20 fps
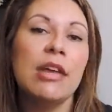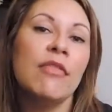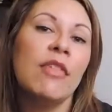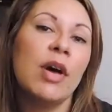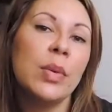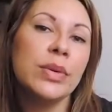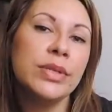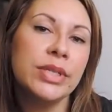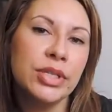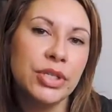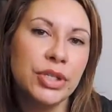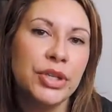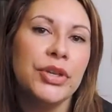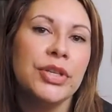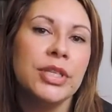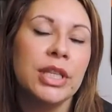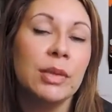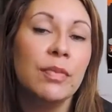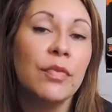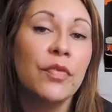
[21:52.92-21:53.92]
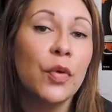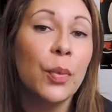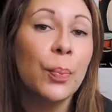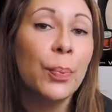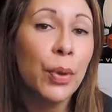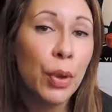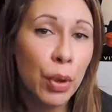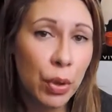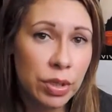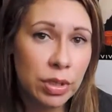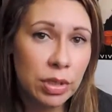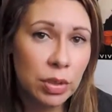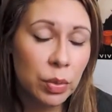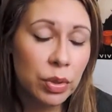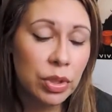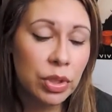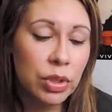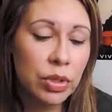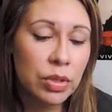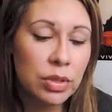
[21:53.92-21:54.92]
If I was just using them for
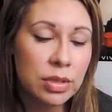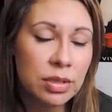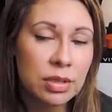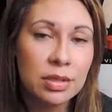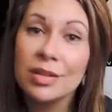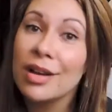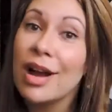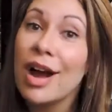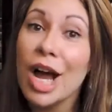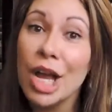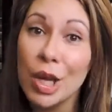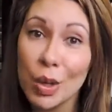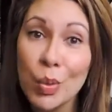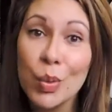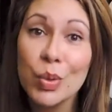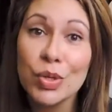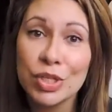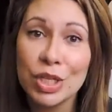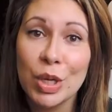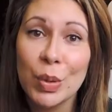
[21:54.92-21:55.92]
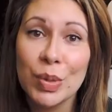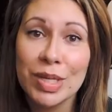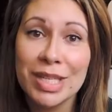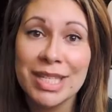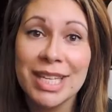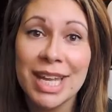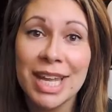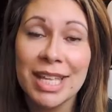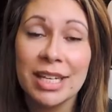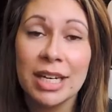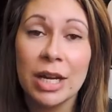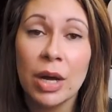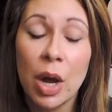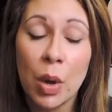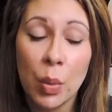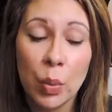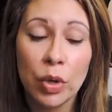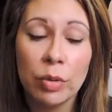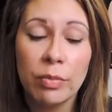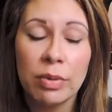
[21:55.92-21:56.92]
personal use, I also would say that
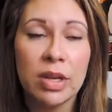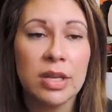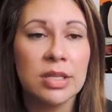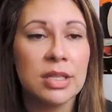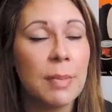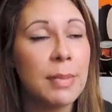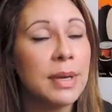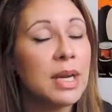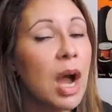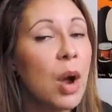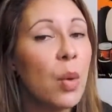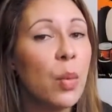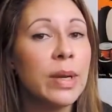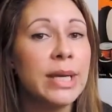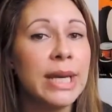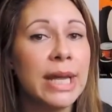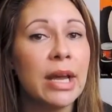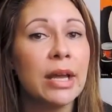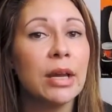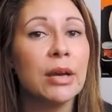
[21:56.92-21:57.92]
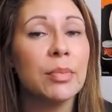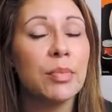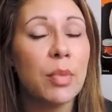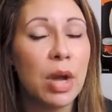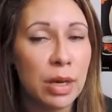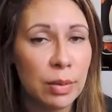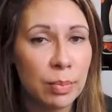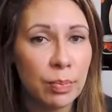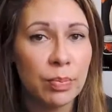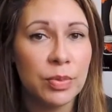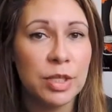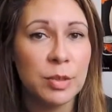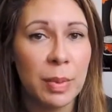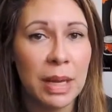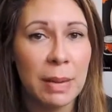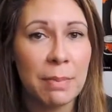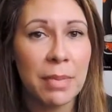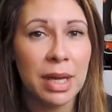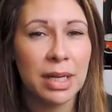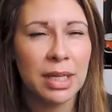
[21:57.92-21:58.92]
I would, because I mean, I went out and
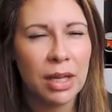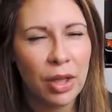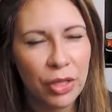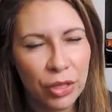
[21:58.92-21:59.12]
spent money.